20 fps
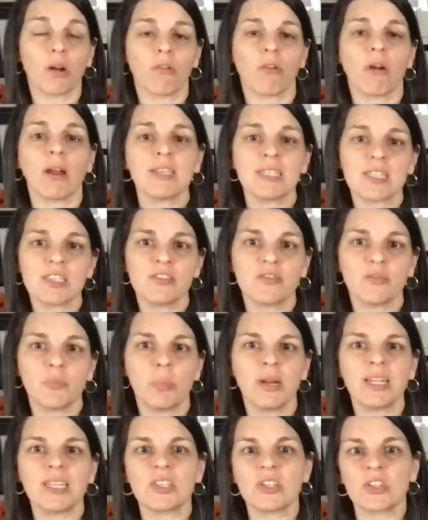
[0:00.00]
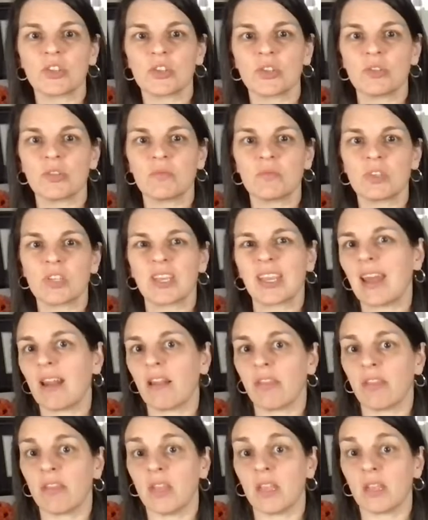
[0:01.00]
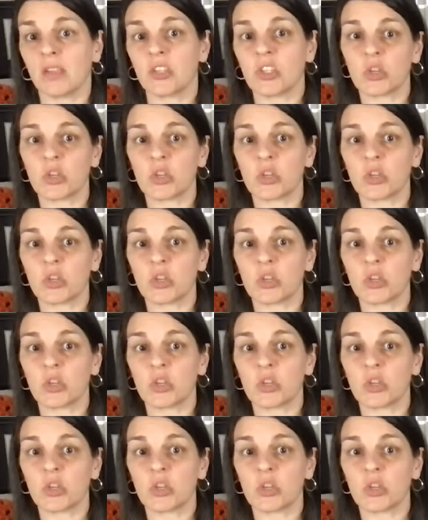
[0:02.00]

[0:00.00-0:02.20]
aggressive, but it's to get a thing.